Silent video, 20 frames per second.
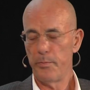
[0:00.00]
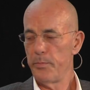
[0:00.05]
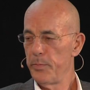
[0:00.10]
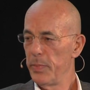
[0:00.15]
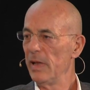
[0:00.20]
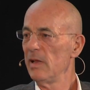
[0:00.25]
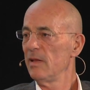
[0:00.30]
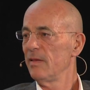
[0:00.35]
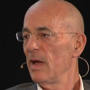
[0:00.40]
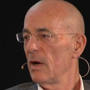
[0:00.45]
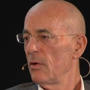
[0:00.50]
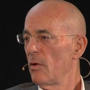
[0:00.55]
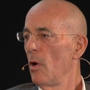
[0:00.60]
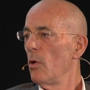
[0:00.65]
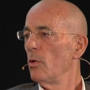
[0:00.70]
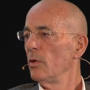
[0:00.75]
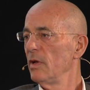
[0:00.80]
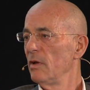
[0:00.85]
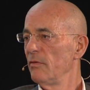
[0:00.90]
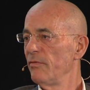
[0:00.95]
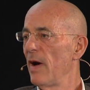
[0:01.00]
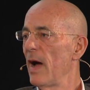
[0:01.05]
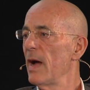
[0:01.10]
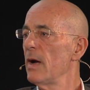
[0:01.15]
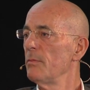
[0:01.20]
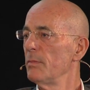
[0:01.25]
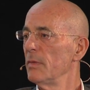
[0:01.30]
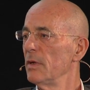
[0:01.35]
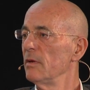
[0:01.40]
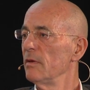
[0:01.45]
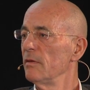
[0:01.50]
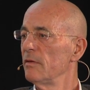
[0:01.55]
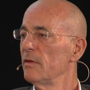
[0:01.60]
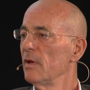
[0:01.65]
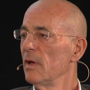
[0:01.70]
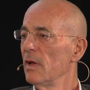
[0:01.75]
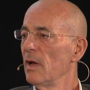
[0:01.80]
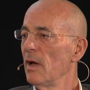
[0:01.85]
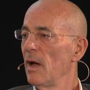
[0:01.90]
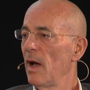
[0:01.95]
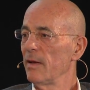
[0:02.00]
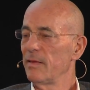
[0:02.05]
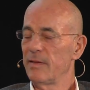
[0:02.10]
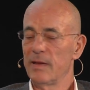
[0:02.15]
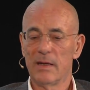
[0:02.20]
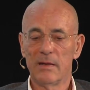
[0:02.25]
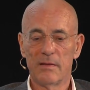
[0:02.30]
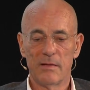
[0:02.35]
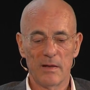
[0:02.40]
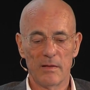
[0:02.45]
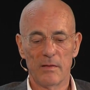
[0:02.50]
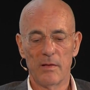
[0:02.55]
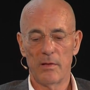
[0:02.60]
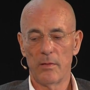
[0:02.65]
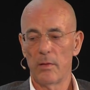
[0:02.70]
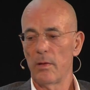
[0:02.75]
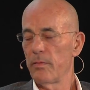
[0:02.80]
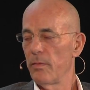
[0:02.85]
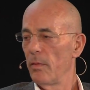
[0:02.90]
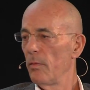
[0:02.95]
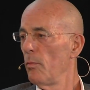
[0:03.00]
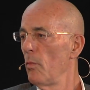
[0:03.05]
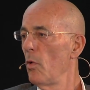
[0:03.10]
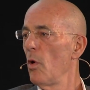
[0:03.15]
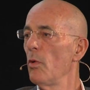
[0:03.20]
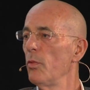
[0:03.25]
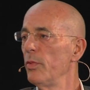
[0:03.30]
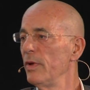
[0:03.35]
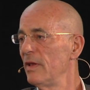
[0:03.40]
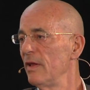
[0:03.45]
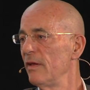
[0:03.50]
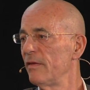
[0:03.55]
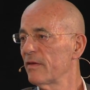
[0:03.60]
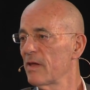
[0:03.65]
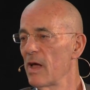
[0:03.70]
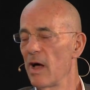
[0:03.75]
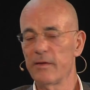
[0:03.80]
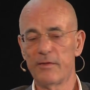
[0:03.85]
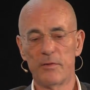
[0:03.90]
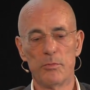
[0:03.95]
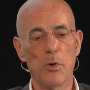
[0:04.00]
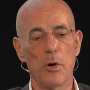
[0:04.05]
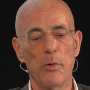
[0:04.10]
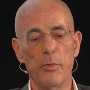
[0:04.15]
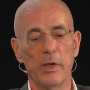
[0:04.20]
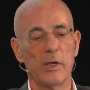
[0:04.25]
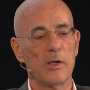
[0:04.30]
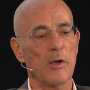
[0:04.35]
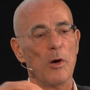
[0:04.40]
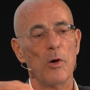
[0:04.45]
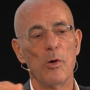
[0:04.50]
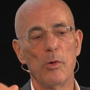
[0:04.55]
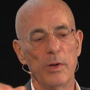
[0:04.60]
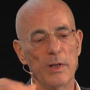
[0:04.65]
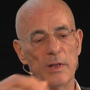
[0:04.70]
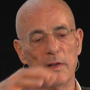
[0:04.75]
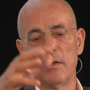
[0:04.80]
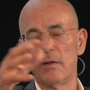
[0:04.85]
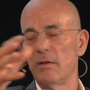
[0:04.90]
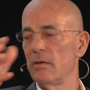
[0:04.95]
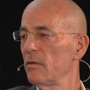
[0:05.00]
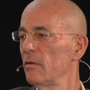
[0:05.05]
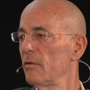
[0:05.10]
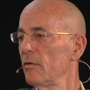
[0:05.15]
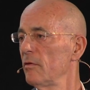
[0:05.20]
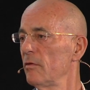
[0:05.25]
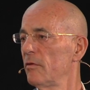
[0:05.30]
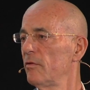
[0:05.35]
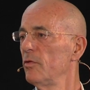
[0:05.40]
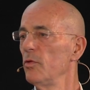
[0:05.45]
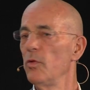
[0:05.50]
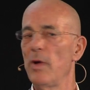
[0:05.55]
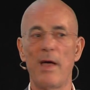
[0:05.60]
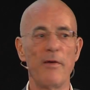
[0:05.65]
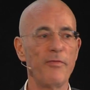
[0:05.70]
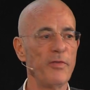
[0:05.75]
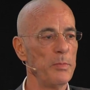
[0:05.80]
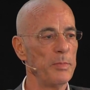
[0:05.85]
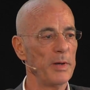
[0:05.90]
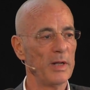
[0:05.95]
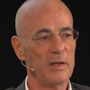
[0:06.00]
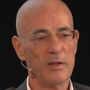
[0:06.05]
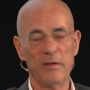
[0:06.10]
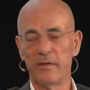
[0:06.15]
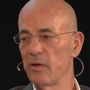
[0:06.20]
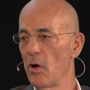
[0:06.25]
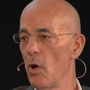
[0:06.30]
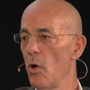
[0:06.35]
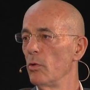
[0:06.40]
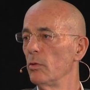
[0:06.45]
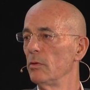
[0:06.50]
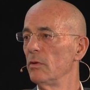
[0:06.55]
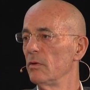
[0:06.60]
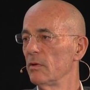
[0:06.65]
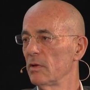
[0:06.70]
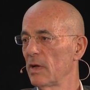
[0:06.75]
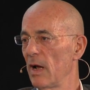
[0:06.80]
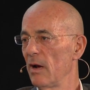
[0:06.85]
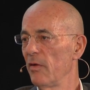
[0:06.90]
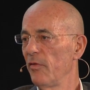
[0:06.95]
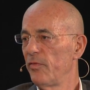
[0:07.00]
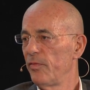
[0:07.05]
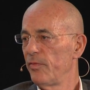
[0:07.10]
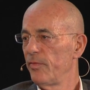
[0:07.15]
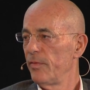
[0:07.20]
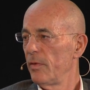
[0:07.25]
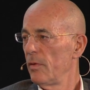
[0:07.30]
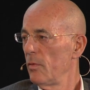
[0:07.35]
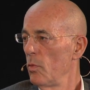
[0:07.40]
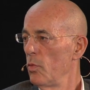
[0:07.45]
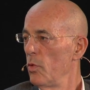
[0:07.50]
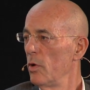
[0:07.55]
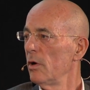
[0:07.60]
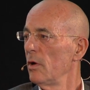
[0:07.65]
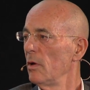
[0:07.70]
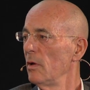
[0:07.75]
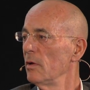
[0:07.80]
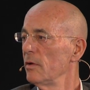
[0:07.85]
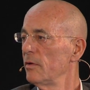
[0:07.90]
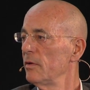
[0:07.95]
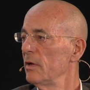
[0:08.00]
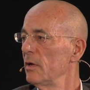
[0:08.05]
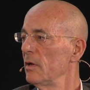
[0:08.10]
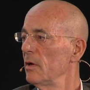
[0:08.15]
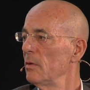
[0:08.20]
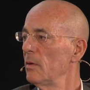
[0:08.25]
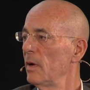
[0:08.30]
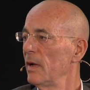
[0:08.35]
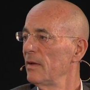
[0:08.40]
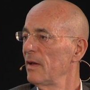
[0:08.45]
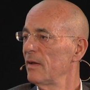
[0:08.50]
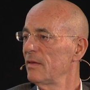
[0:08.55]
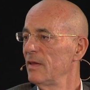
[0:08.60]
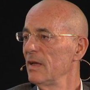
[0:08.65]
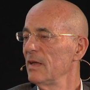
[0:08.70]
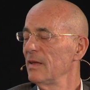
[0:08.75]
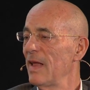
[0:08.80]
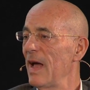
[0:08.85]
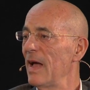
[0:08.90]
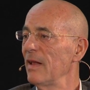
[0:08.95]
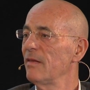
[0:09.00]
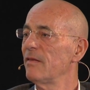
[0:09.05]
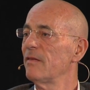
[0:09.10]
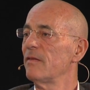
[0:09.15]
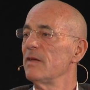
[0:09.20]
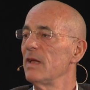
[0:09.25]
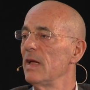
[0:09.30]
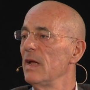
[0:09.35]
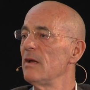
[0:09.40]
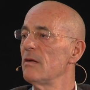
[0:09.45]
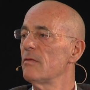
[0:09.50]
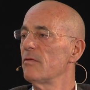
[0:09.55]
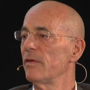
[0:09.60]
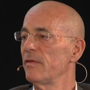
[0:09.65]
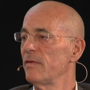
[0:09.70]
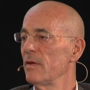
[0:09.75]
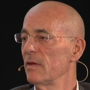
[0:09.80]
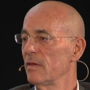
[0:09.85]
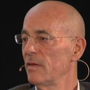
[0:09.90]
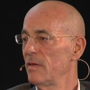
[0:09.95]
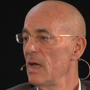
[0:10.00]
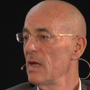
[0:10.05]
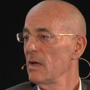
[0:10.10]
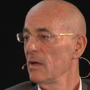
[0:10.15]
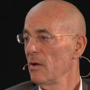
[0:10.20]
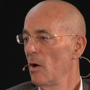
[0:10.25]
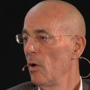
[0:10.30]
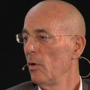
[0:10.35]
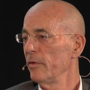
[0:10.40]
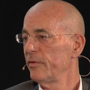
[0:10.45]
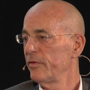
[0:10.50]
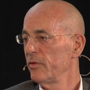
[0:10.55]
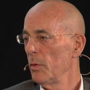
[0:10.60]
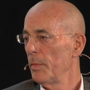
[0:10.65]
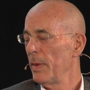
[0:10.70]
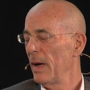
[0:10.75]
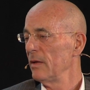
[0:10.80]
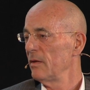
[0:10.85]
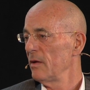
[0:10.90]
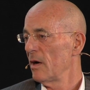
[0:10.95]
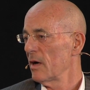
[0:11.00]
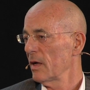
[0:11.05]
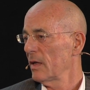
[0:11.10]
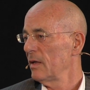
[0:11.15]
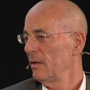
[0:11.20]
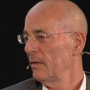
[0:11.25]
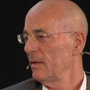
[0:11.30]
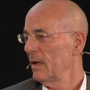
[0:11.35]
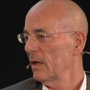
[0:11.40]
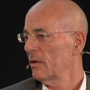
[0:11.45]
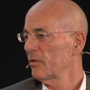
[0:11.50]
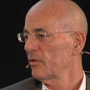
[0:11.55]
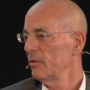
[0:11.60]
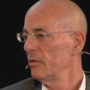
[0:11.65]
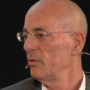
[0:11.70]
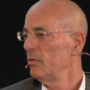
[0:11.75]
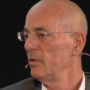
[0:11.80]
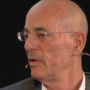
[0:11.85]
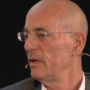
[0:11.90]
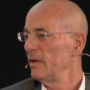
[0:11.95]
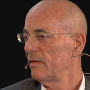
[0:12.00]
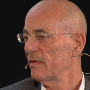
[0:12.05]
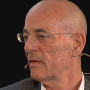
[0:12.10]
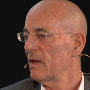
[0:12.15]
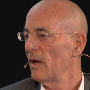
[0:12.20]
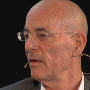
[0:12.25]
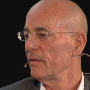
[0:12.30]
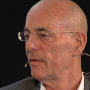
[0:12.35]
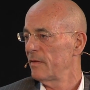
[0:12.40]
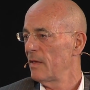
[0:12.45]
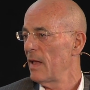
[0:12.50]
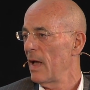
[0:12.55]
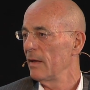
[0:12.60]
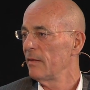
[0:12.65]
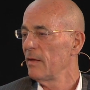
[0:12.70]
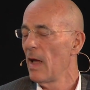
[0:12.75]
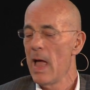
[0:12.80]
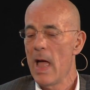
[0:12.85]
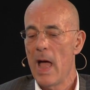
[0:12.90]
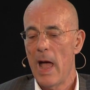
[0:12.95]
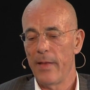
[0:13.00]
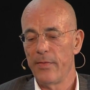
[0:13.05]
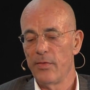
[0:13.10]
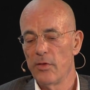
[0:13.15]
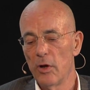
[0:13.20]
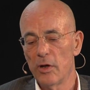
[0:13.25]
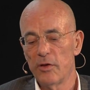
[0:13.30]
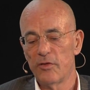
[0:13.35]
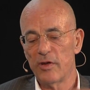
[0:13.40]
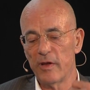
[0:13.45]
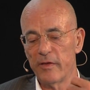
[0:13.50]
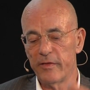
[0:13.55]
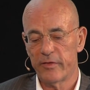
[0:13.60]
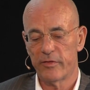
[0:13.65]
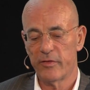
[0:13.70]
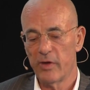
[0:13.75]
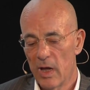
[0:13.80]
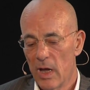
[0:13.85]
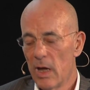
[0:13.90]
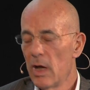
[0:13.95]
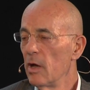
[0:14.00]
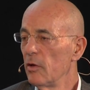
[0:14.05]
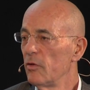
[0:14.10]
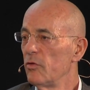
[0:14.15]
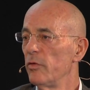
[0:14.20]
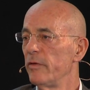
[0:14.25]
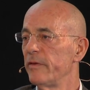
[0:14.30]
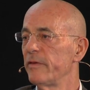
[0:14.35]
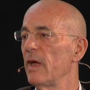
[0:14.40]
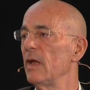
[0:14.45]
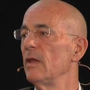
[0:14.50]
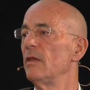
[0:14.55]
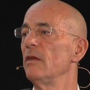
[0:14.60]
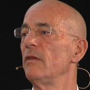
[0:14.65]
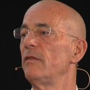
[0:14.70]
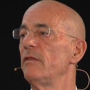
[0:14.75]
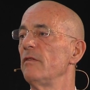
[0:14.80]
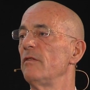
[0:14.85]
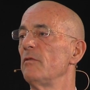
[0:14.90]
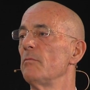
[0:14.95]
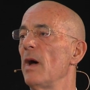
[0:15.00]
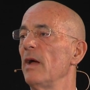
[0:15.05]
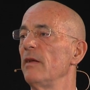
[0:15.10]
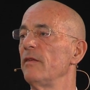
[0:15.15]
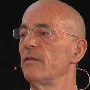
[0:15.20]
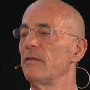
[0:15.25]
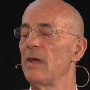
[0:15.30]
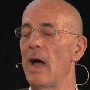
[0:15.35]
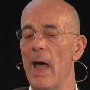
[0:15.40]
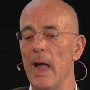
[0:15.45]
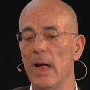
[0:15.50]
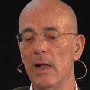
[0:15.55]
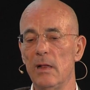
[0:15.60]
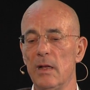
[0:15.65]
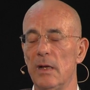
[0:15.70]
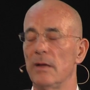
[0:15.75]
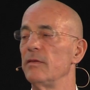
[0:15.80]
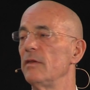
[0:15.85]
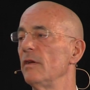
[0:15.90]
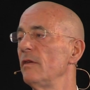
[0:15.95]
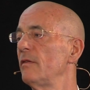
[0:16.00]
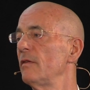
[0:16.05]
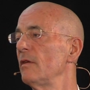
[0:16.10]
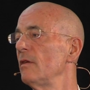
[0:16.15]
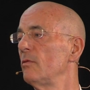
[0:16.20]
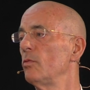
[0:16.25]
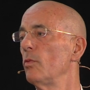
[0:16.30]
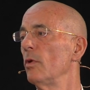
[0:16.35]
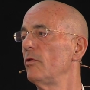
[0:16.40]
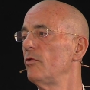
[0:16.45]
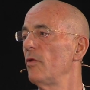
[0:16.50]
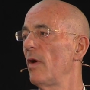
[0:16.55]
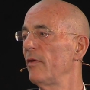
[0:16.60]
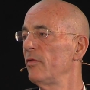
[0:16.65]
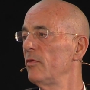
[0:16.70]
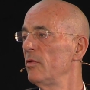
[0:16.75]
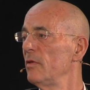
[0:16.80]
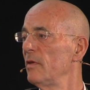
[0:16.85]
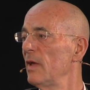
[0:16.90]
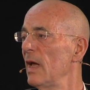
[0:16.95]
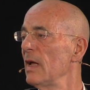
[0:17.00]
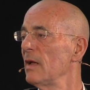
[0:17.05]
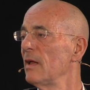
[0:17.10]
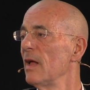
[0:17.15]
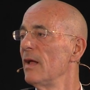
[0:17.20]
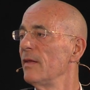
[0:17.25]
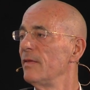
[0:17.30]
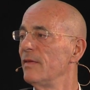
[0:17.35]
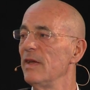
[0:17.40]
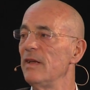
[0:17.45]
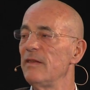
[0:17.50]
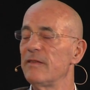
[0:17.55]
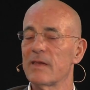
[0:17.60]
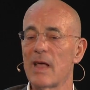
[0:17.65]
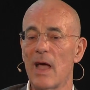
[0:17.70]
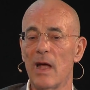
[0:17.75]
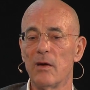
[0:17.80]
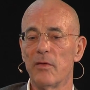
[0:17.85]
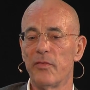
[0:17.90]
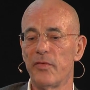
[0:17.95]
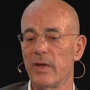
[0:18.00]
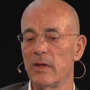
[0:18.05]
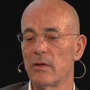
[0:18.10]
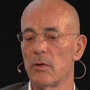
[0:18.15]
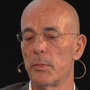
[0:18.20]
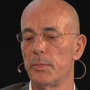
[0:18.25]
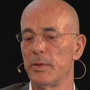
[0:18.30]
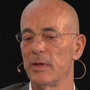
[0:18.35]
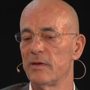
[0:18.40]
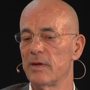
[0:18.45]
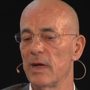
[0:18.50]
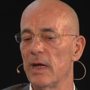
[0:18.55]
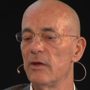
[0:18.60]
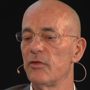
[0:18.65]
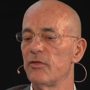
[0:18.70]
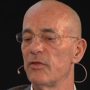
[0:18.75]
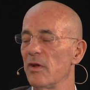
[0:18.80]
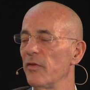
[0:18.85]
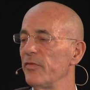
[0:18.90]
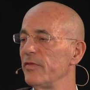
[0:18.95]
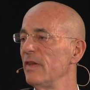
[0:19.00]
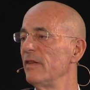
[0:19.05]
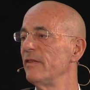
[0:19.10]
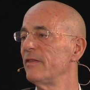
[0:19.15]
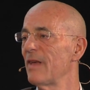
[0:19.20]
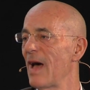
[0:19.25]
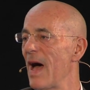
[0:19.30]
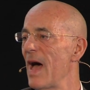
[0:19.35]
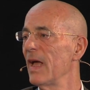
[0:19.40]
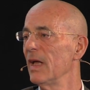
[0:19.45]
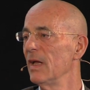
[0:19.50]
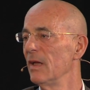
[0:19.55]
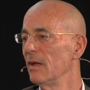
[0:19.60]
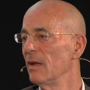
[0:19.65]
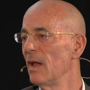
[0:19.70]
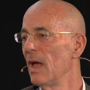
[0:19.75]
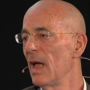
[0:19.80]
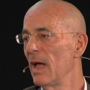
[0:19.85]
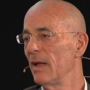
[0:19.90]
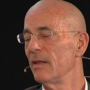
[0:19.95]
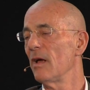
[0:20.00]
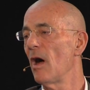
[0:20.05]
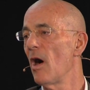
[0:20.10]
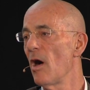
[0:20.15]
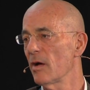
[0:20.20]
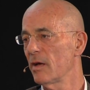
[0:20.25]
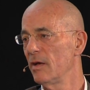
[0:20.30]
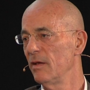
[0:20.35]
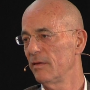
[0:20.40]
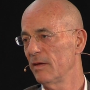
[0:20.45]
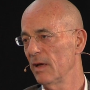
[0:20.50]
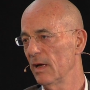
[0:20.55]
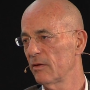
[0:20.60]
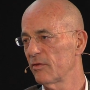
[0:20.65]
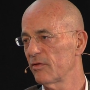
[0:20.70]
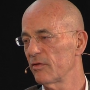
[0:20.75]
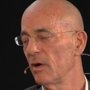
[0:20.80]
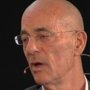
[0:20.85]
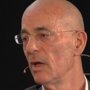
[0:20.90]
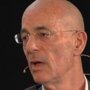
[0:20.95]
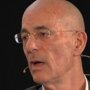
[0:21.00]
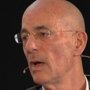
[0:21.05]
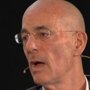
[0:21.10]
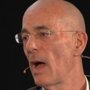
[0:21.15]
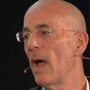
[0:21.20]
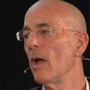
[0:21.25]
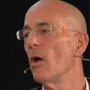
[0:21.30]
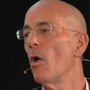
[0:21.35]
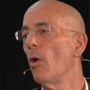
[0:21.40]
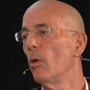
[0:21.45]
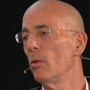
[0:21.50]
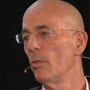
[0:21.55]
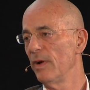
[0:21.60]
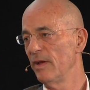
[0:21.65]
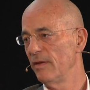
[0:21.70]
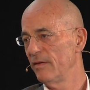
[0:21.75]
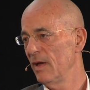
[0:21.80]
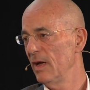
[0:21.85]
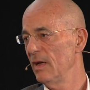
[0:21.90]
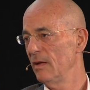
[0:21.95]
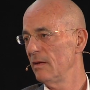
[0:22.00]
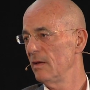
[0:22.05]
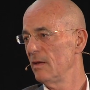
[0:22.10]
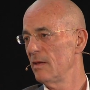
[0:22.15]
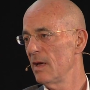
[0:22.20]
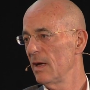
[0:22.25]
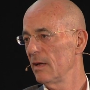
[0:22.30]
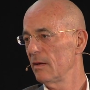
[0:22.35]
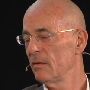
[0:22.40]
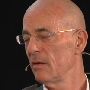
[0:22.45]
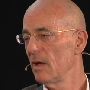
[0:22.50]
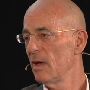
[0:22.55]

build their own environment? I think more we discuss, more we go into everybody's own kind of world, you know, and I think that's the interesting thing also about architecture, to discuss that, and not just to say, this is my style, this is what you have to take. This kind of interpretation of design and architecture, I always hated that.